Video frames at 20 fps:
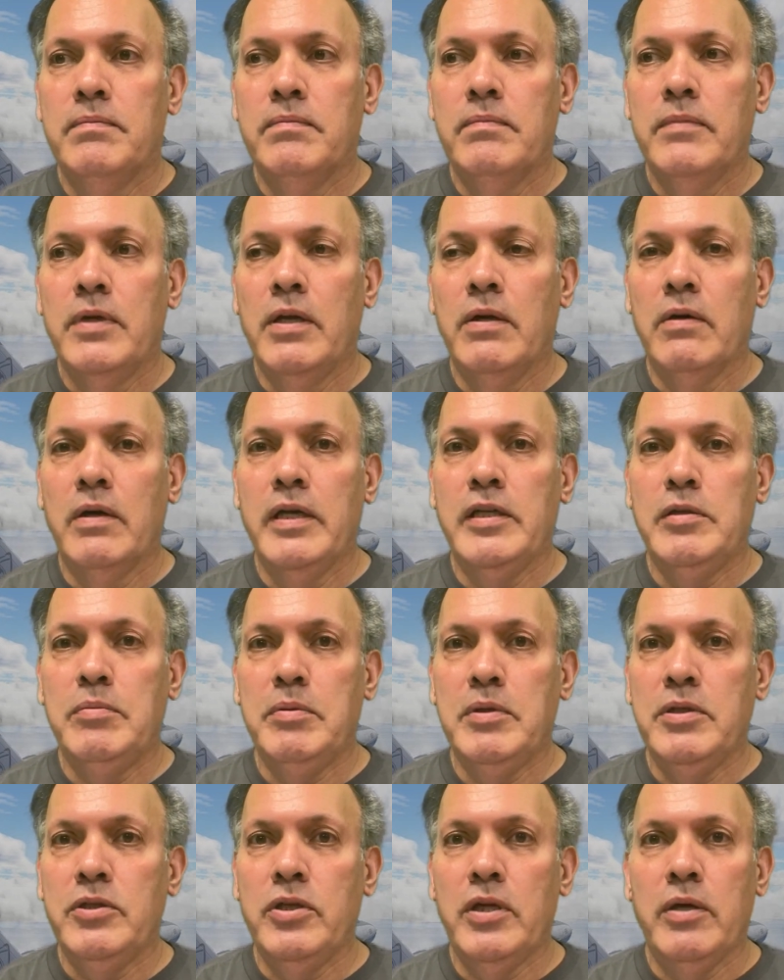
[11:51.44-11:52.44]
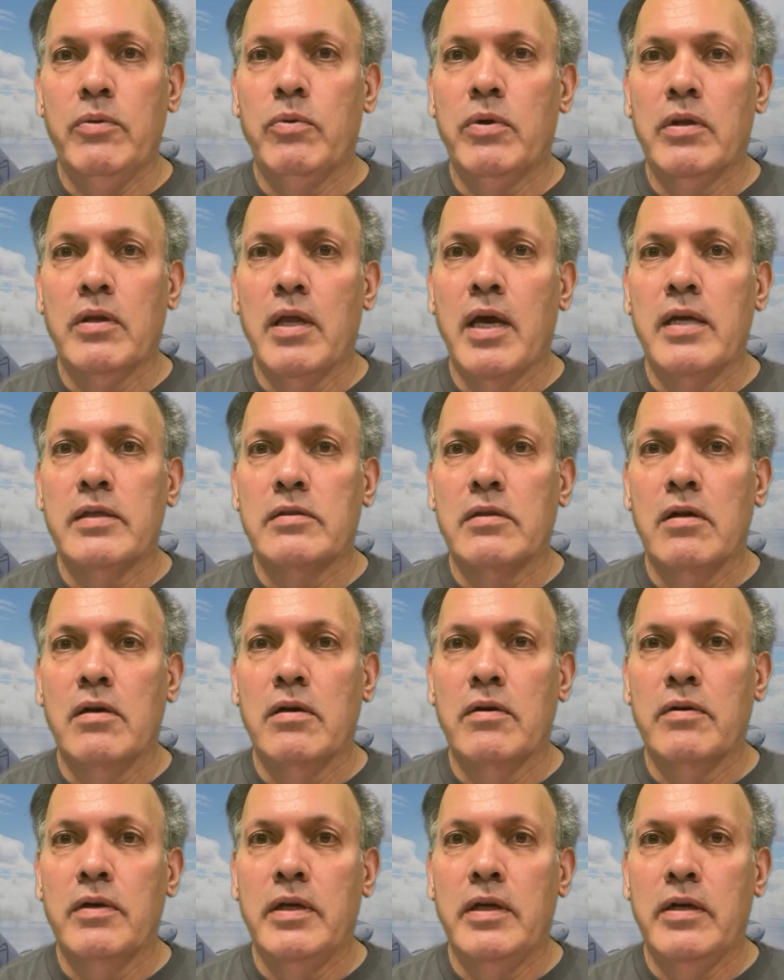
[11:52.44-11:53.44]
you know, HBG, it won't last
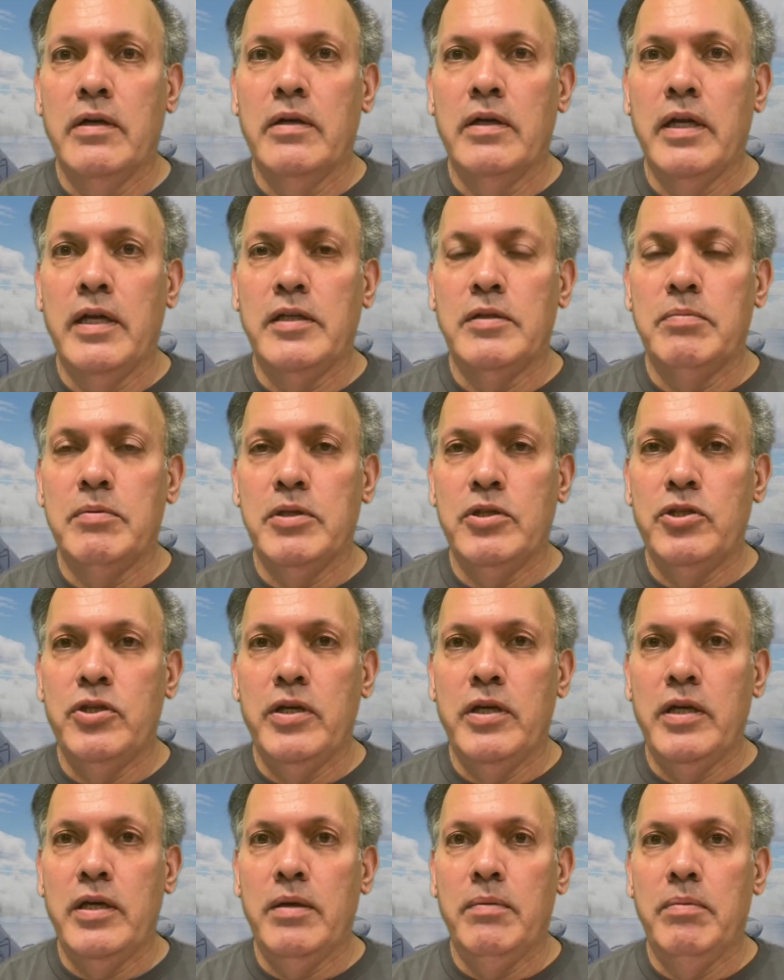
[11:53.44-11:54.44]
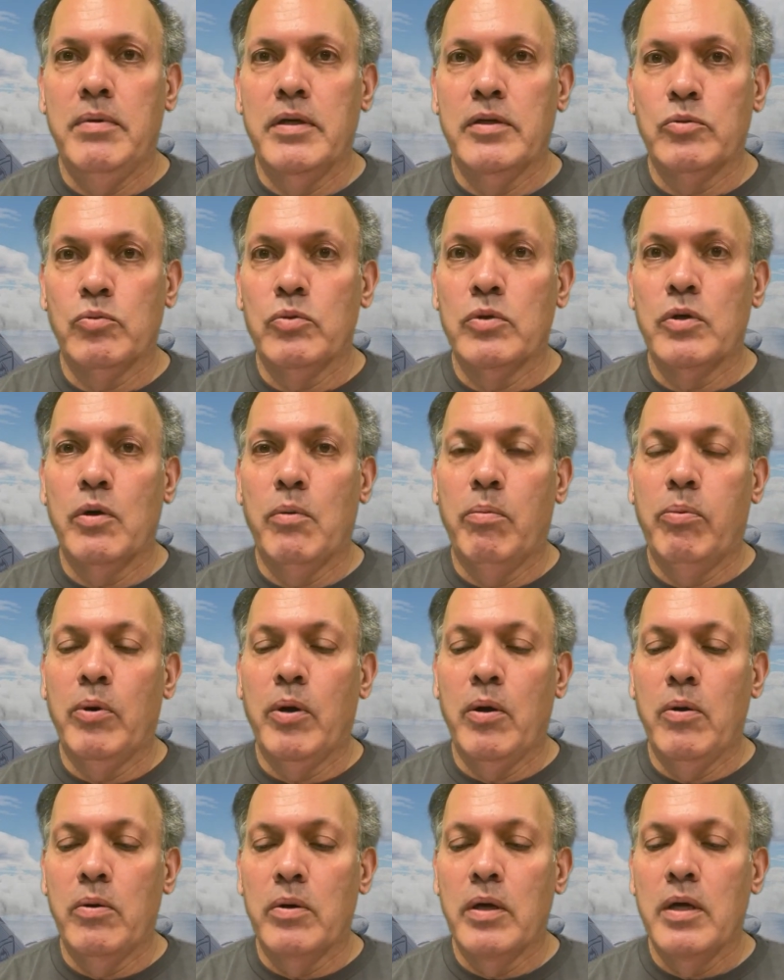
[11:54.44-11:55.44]
long here at HBG because we'll go
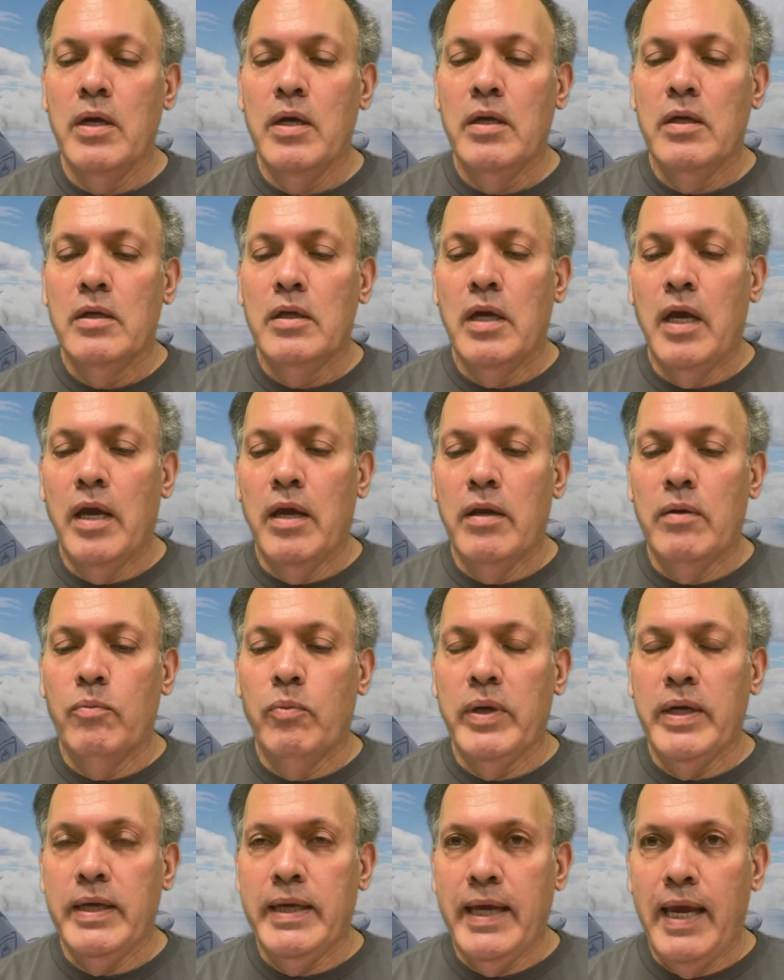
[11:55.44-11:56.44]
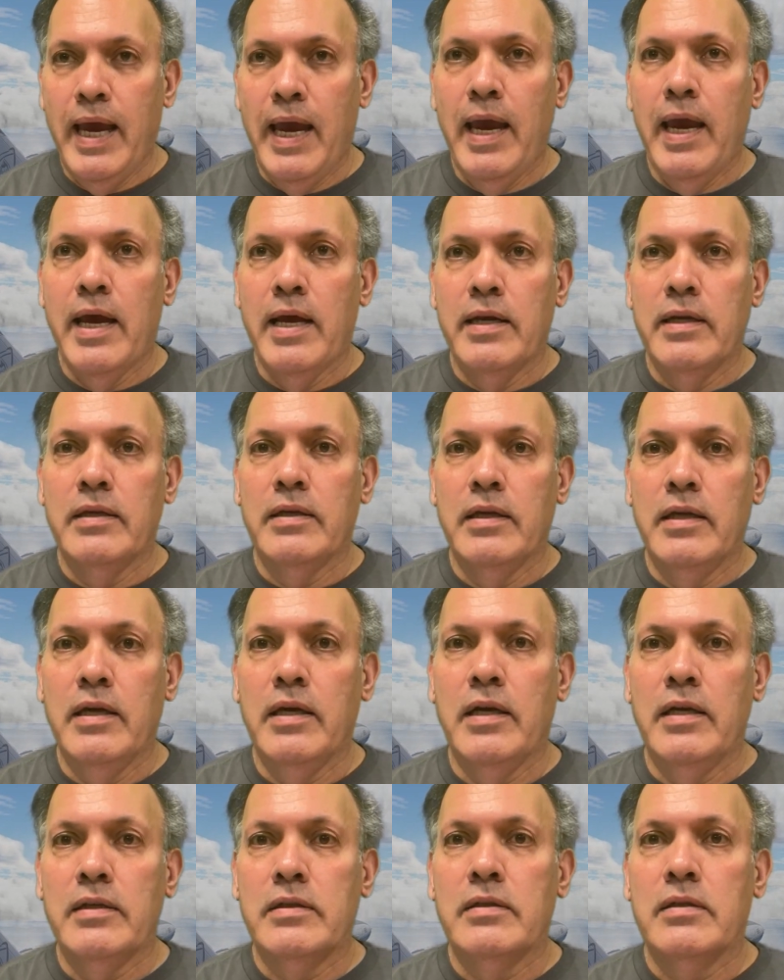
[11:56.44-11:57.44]
broke. And we can
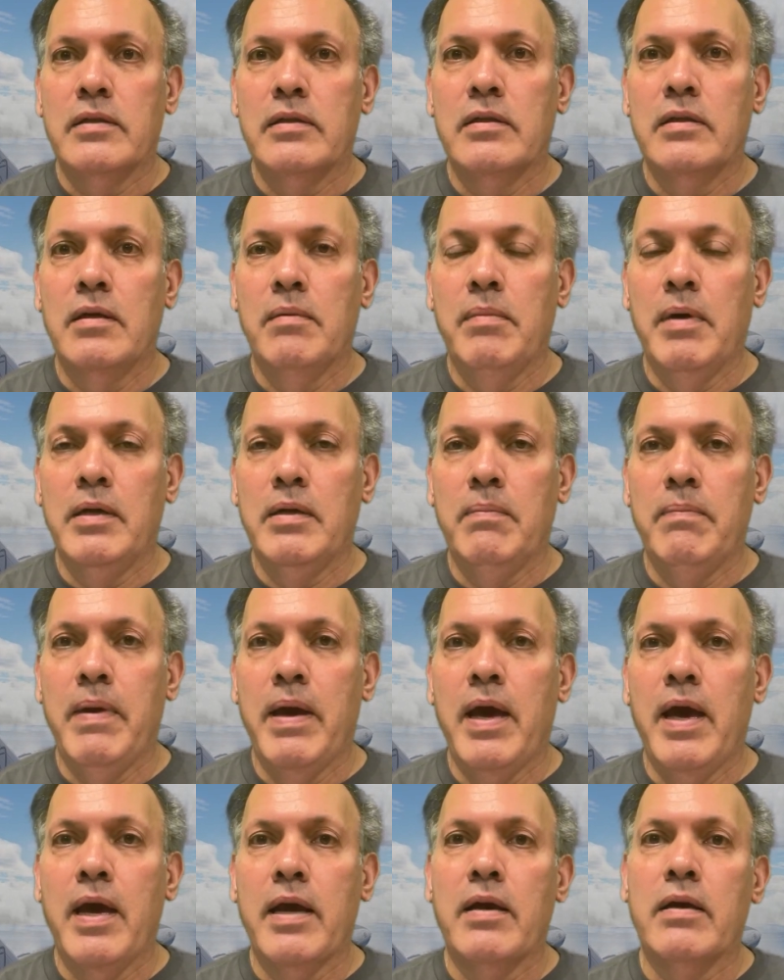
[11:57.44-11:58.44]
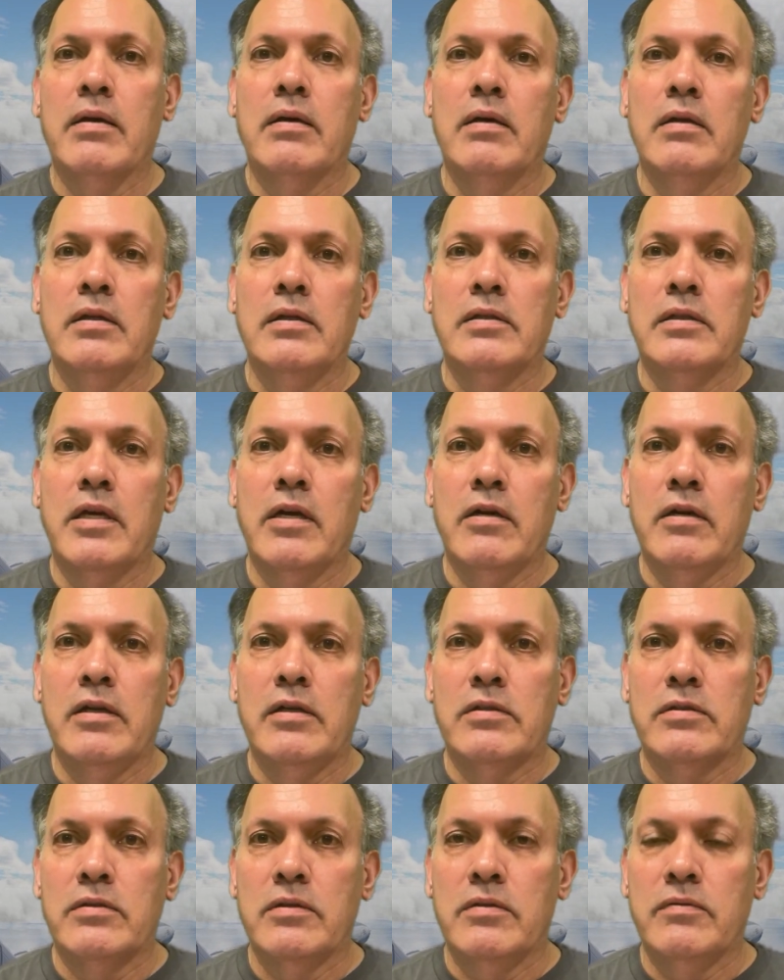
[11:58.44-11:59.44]
get the money back on this carrier
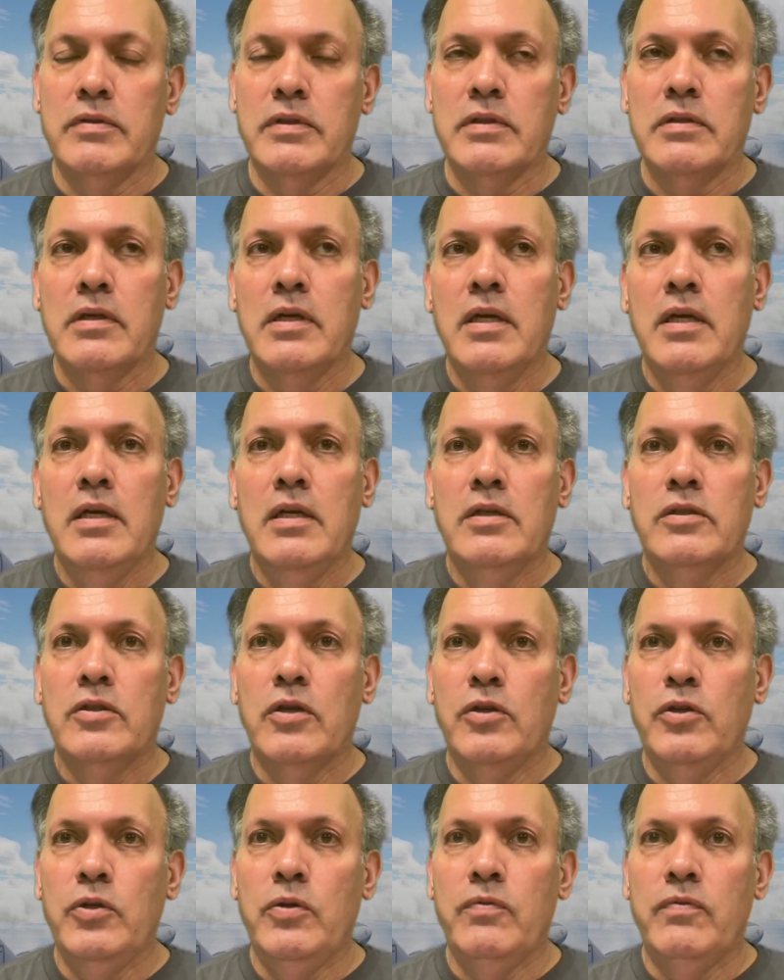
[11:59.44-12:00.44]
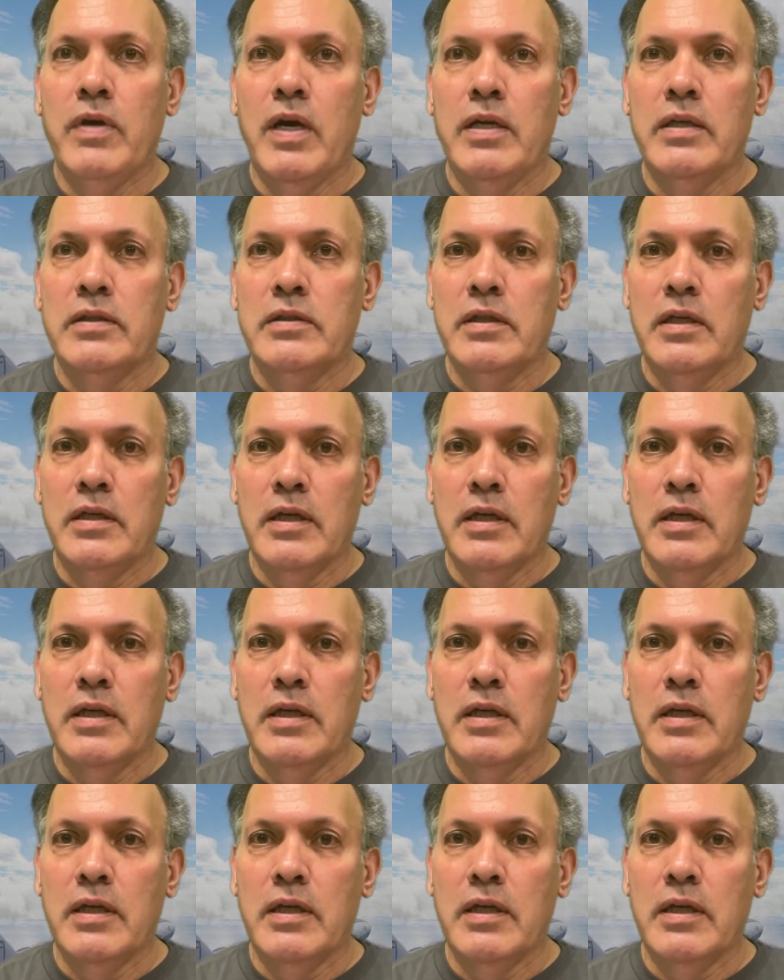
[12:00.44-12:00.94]
service. So you've got to send